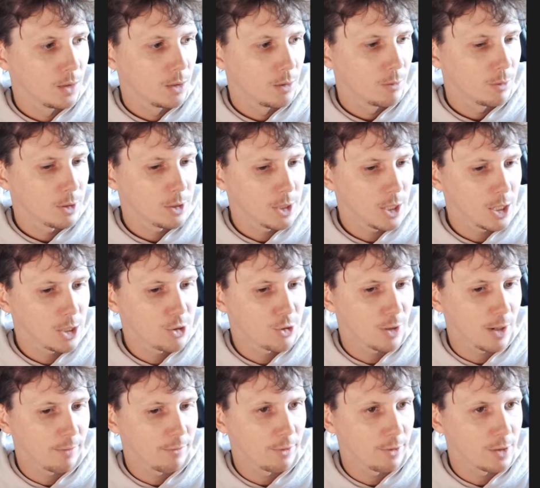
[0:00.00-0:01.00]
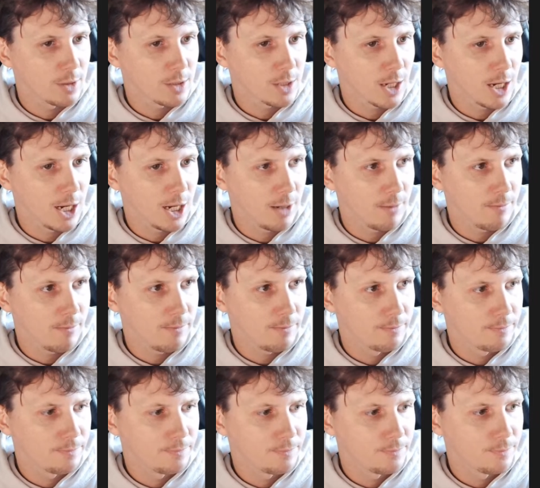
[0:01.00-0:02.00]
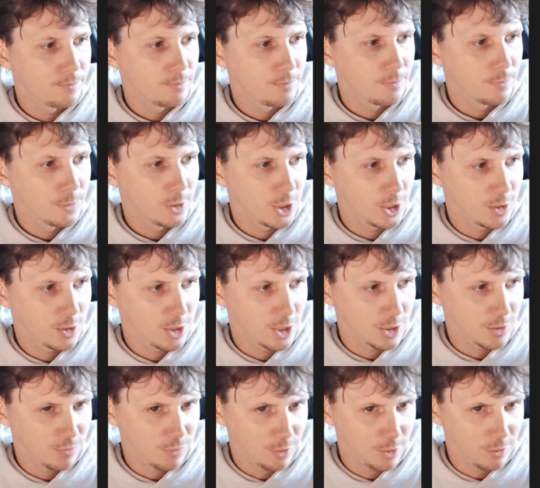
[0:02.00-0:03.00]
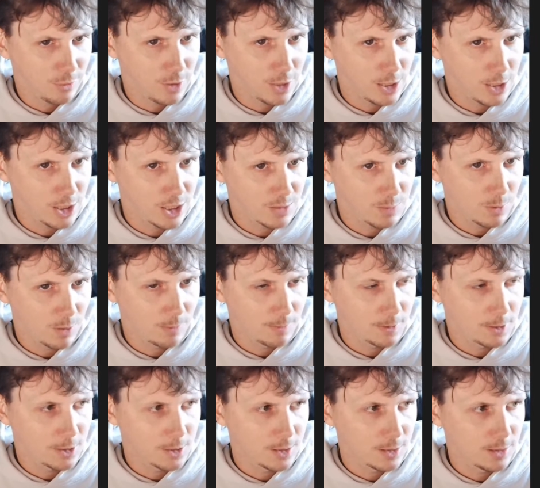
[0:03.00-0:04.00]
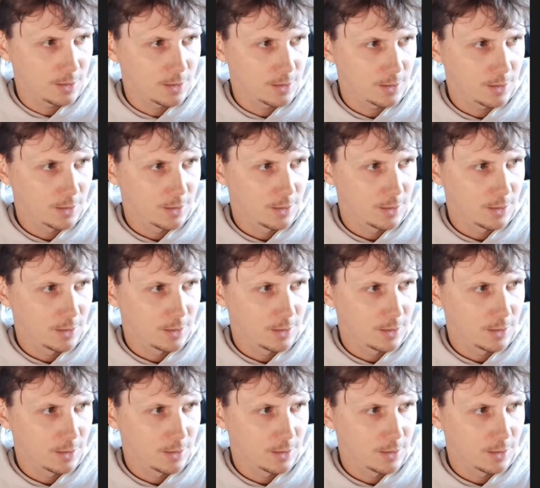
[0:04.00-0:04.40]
We're going to take Trevor this time, just for uniqueness purposes.